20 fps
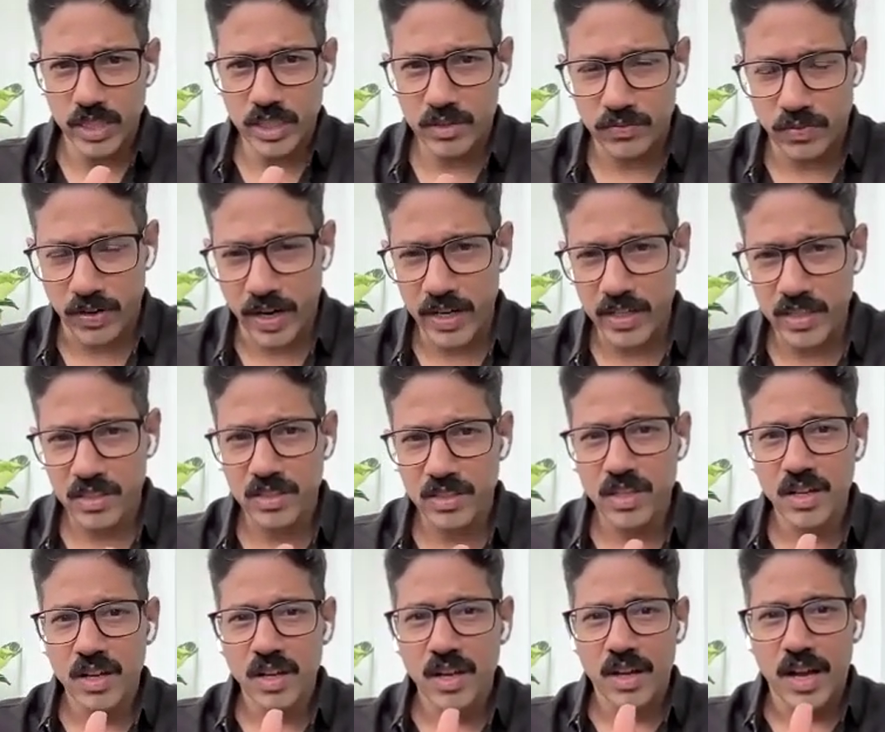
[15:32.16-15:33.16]
these fats,
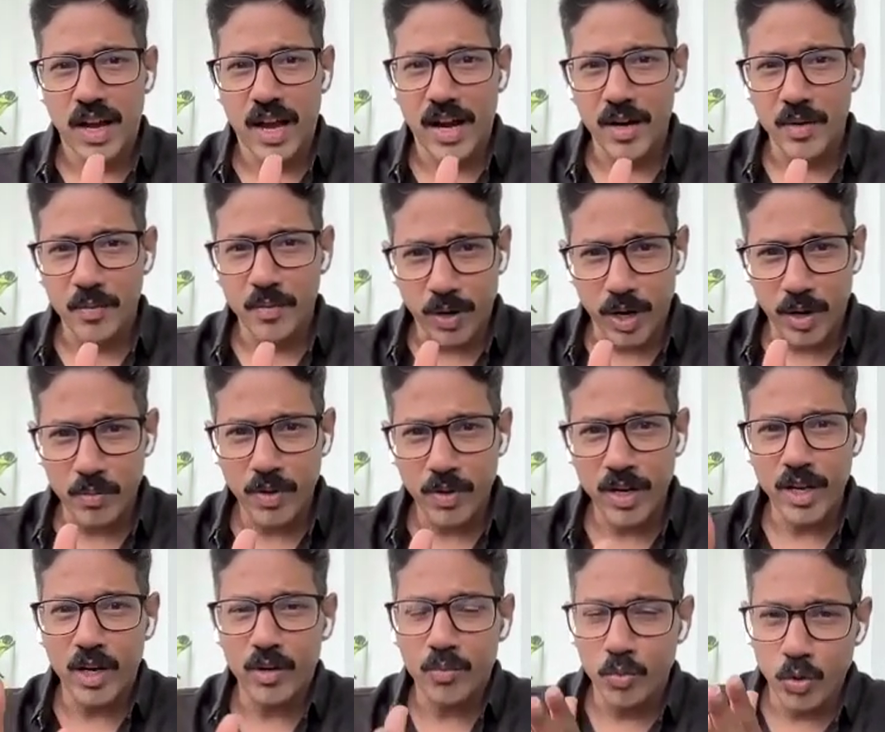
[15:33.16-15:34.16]
and
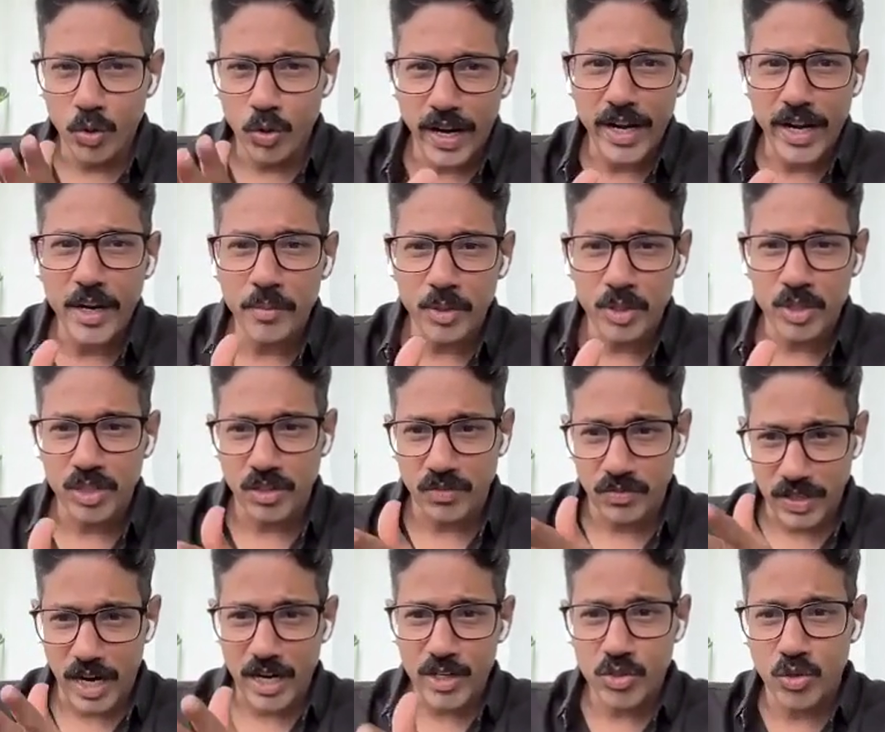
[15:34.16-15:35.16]
primarily about 80%
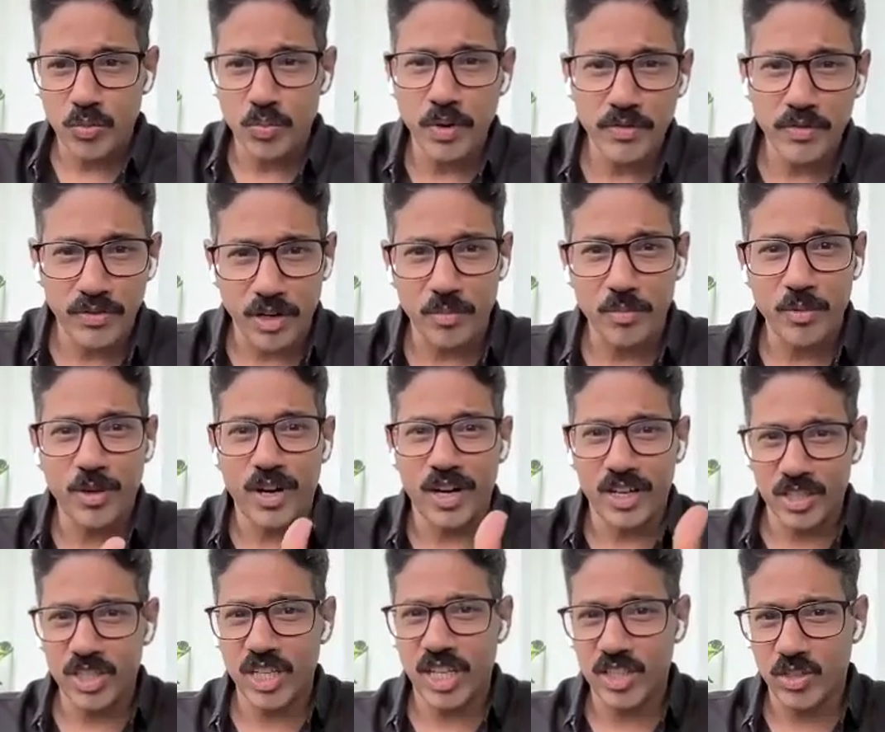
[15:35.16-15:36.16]
of that should be from your
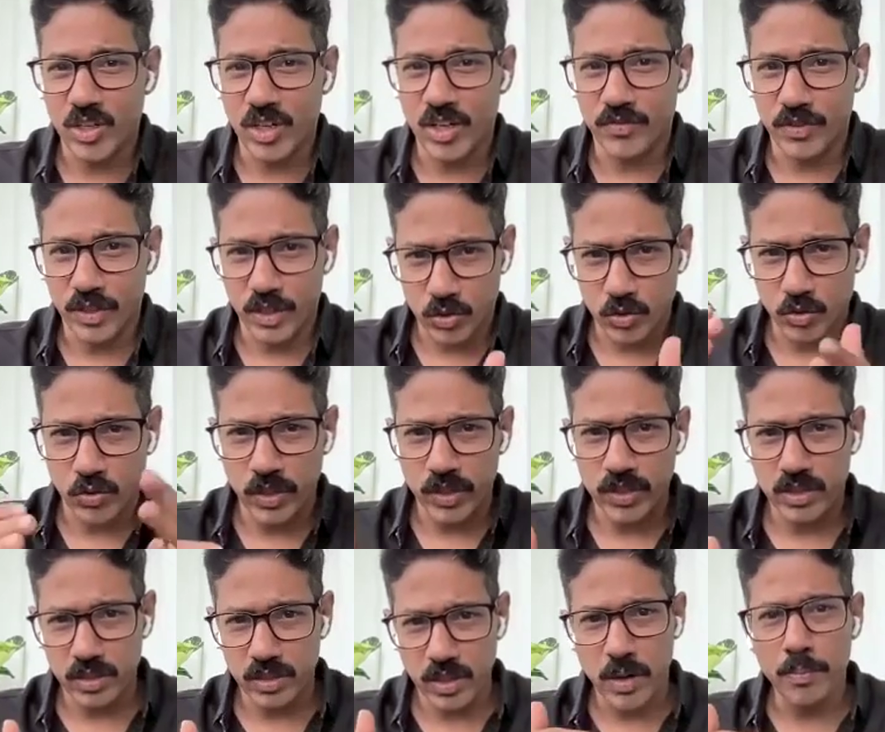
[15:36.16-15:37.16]
unsaturated fat. So
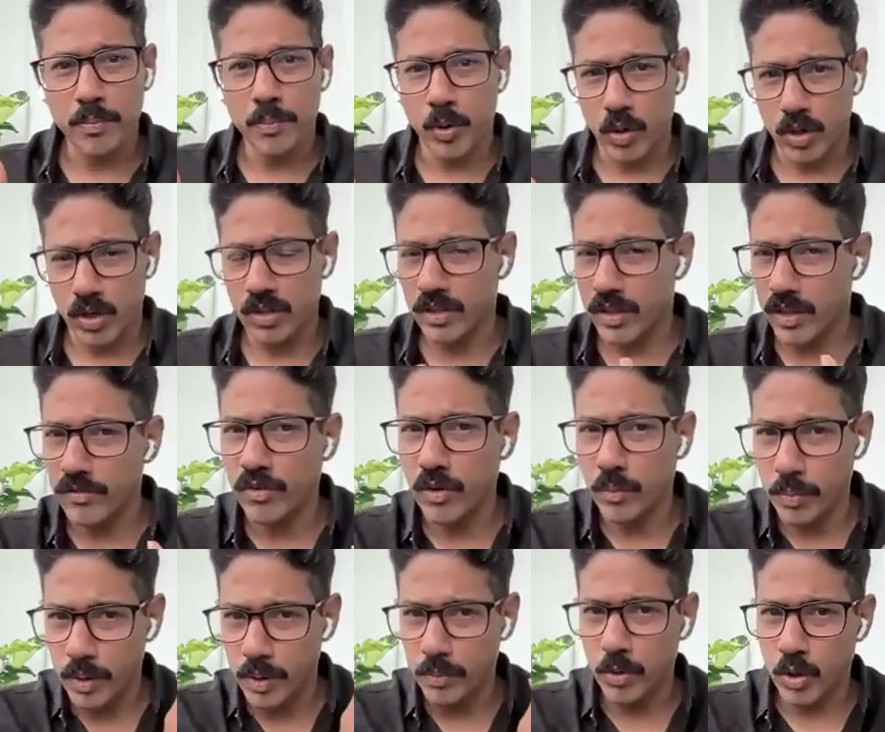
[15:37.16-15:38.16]
it's important then
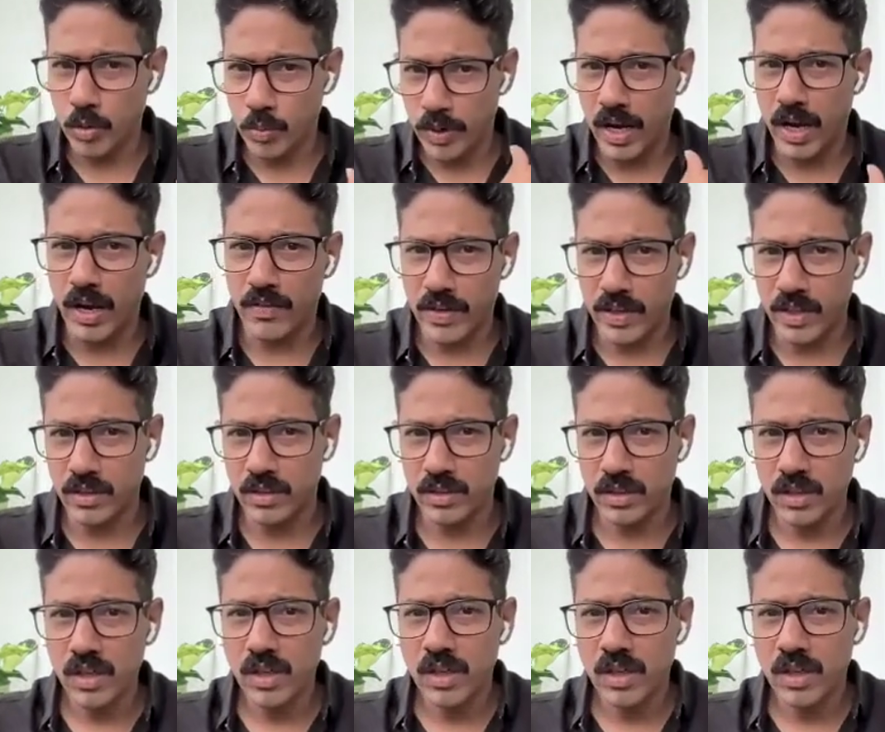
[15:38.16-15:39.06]
for people to be having